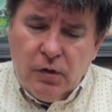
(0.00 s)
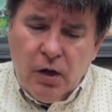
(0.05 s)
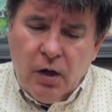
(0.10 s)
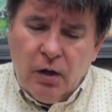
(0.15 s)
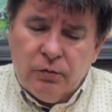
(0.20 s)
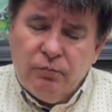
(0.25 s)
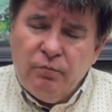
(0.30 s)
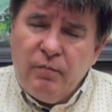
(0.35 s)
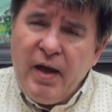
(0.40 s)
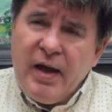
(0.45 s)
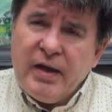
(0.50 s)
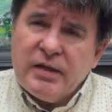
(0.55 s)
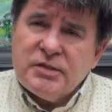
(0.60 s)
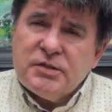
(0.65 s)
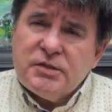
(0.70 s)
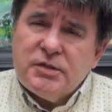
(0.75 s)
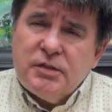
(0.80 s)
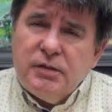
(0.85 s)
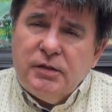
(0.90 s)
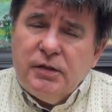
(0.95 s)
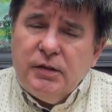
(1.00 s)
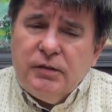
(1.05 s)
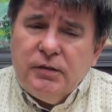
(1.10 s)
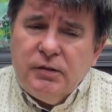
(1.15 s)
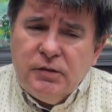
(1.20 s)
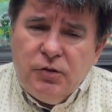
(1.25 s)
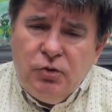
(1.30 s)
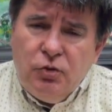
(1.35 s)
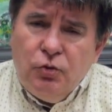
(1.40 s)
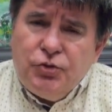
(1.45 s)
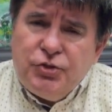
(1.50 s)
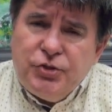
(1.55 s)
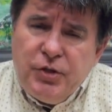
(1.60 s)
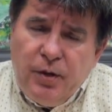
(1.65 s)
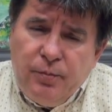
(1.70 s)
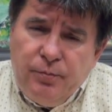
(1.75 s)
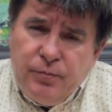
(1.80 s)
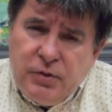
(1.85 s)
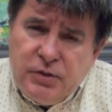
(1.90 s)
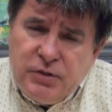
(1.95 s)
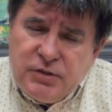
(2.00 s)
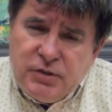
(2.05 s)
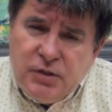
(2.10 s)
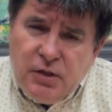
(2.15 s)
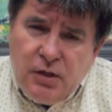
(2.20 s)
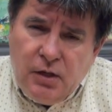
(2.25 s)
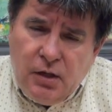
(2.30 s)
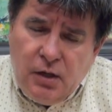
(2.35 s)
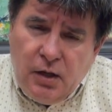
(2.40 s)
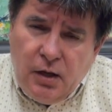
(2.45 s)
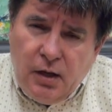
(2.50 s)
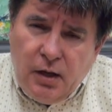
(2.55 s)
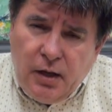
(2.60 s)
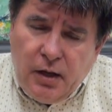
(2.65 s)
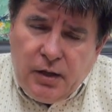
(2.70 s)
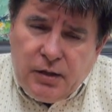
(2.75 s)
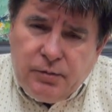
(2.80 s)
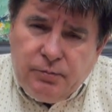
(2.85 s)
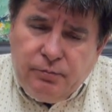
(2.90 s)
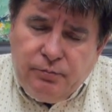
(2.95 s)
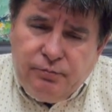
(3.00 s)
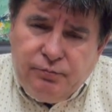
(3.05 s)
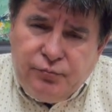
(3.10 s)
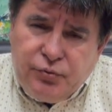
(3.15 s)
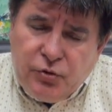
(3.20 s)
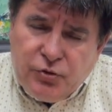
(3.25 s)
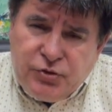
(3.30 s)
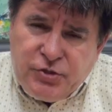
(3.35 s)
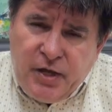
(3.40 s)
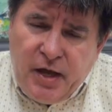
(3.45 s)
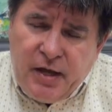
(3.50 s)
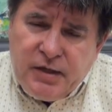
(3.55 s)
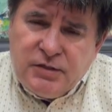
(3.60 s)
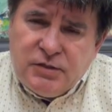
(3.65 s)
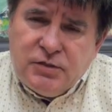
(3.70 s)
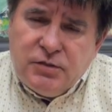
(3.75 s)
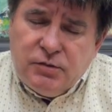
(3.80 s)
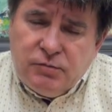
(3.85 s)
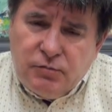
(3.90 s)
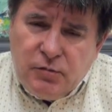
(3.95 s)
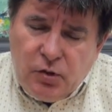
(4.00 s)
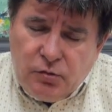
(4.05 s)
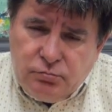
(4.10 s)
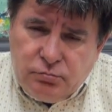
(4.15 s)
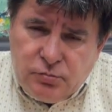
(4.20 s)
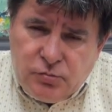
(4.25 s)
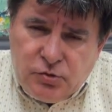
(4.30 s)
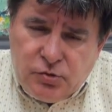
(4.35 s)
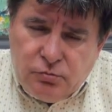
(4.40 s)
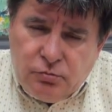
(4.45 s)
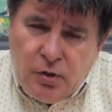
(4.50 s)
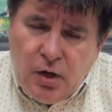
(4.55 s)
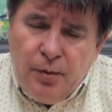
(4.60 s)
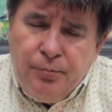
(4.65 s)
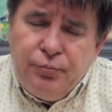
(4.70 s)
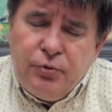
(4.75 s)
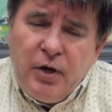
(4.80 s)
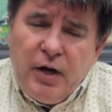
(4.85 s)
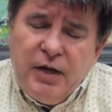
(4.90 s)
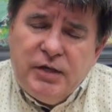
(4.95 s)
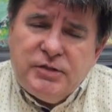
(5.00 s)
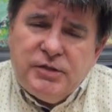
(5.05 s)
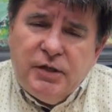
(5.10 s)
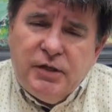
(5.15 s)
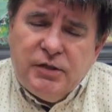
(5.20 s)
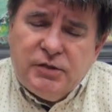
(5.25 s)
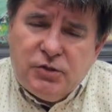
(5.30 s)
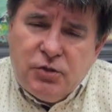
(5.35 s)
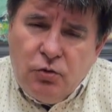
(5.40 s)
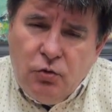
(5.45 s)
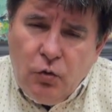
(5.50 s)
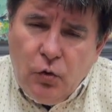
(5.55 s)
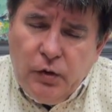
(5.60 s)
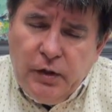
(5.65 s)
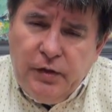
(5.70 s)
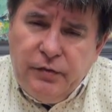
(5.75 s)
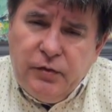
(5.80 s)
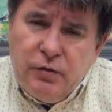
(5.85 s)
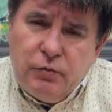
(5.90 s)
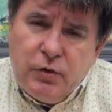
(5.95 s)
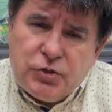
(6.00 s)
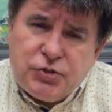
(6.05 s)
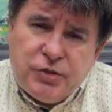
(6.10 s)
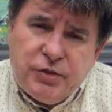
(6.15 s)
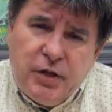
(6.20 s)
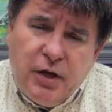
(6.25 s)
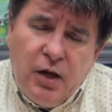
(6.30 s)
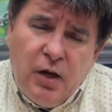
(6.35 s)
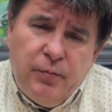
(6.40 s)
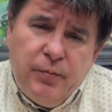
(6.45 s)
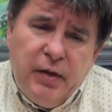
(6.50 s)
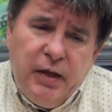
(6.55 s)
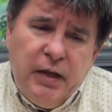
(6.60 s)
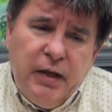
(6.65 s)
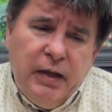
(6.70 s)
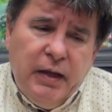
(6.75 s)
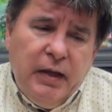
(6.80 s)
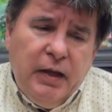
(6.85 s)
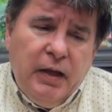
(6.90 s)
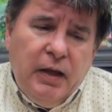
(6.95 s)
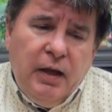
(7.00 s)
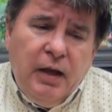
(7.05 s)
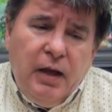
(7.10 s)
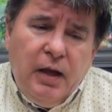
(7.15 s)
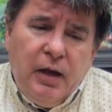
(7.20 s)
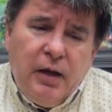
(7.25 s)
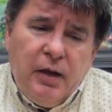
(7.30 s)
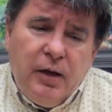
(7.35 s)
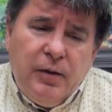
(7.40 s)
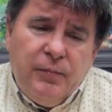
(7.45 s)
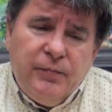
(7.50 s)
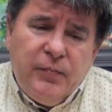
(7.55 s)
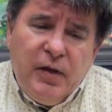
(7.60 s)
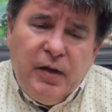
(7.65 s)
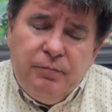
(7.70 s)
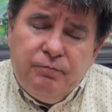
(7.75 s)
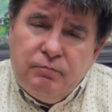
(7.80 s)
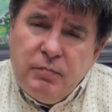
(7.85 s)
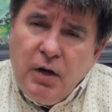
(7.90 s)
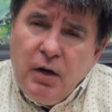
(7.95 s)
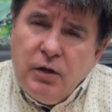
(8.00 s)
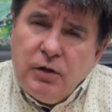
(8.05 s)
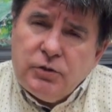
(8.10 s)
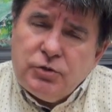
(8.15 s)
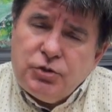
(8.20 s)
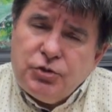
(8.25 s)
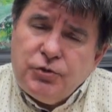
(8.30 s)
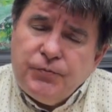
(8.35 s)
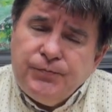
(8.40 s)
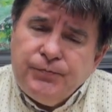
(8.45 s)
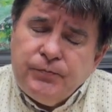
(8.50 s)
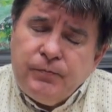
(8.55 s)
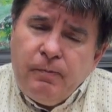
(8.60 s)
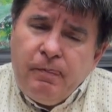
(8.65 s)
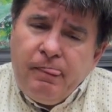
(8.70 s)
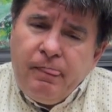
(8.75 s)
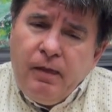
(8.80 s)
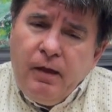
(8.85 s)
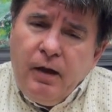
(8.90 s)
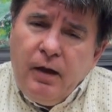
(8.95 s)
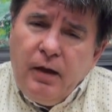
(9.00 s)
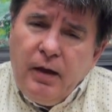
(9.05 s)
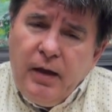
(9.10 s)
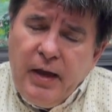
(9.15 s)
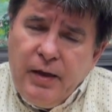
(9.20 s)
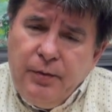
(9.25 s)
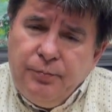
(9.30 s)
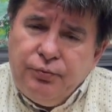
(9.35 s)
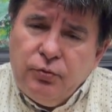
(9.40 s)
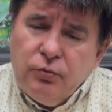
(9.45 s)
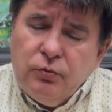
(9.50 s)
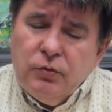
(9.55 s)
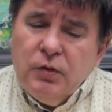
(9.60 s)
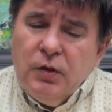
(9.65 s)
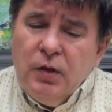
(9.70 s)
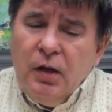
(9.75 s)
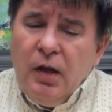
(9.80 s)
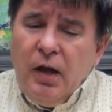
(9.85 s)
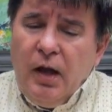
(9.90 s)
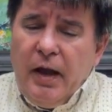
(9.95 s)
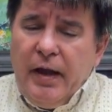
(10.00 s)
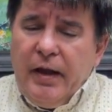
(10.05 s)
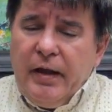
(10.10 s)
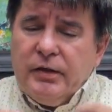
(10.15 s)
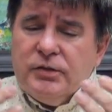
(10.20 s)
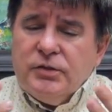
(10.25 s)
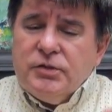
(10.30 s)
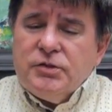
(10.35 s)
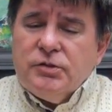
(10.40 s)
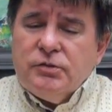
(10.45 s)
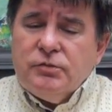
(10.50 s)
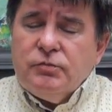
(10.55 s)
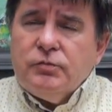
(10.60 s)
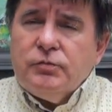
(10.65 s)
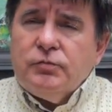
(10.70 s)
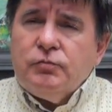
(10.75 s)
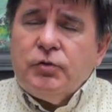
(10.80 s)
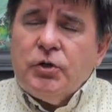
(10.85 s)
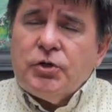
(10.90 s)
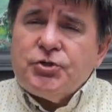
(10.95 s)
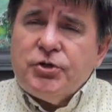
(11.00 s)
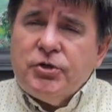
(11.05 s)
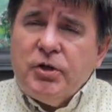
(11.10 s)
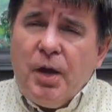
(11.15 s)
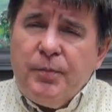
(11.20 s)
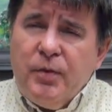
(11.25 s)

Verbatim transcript: en masse, in huge numbers, uh, protest, do uprisings, call in the Russian army um, in March, uh, April, and Russian